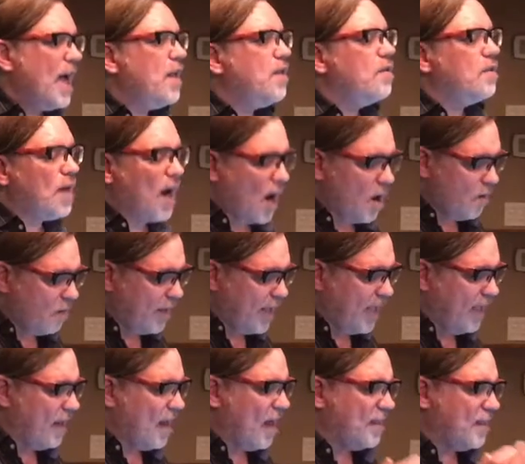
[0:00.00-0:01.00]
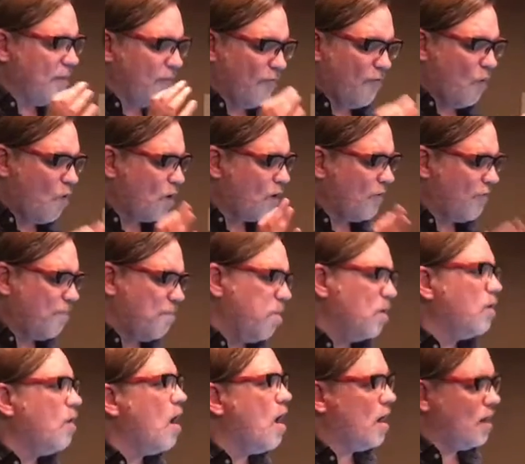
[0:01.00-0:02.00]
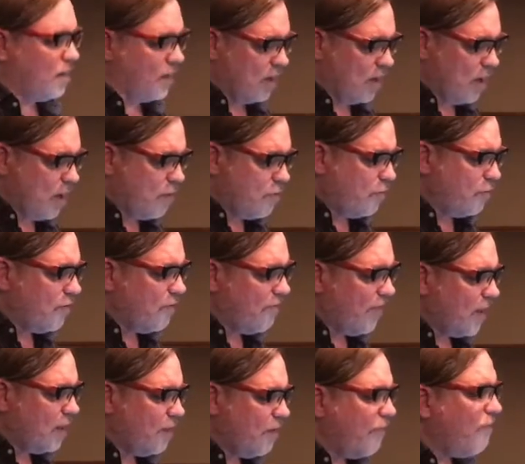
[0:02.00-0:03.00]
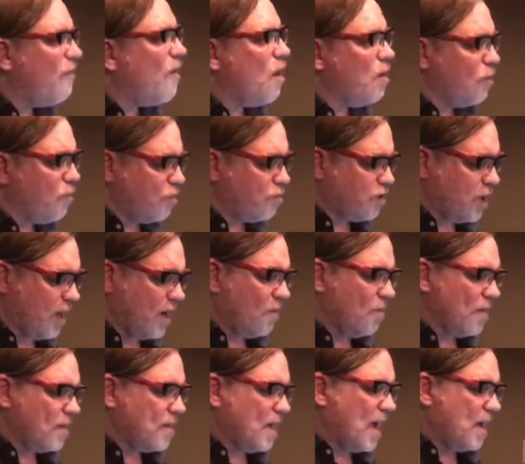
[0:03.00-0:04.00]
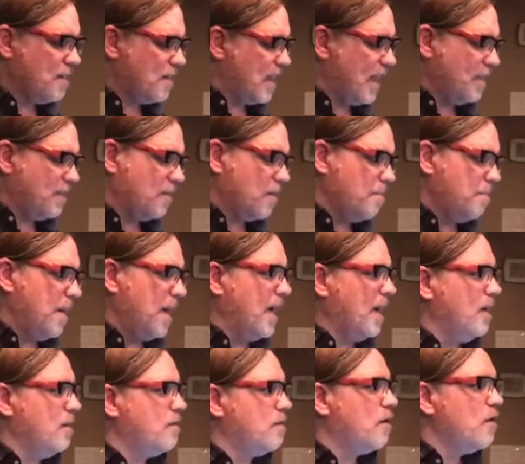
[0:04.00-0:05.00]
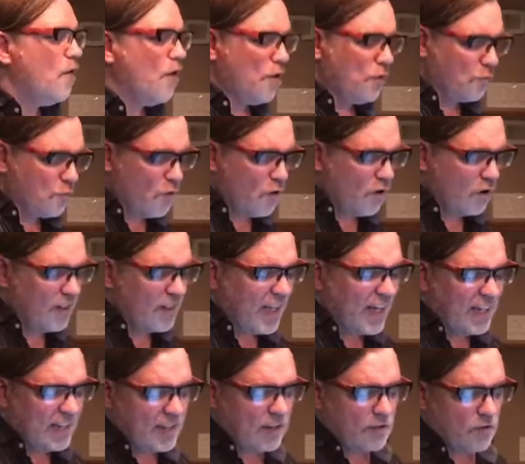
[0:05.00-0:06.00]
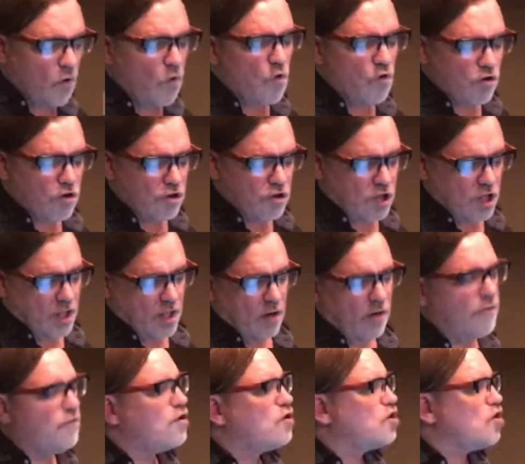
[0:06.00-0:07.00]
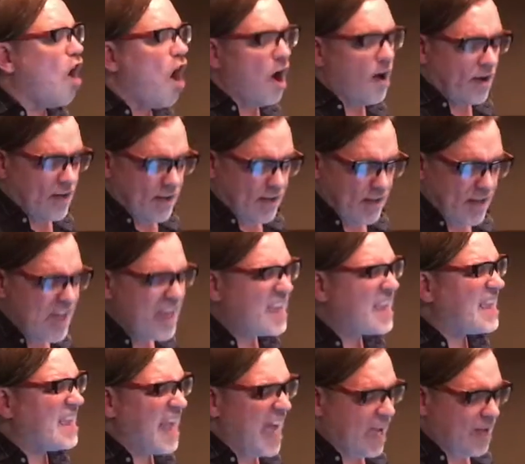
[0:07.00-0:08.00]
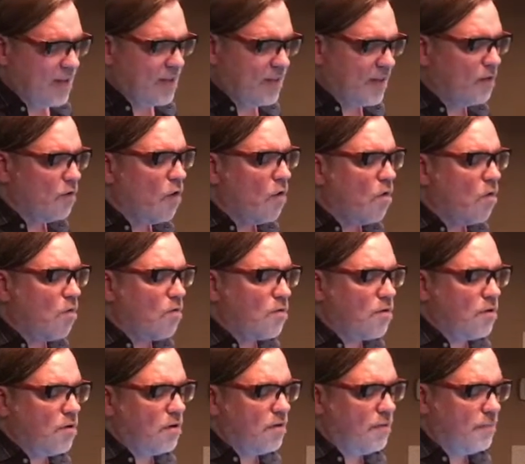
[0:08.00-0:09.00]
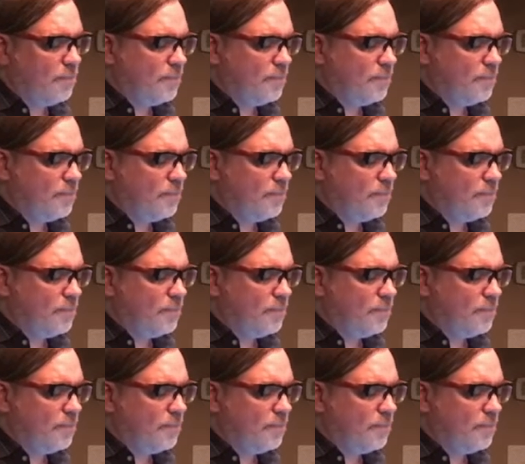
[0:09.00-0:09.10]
Entirely devoid of plot, the novella follows Scheherazade's escapades through a relentless orgy of shock, sex, and horror.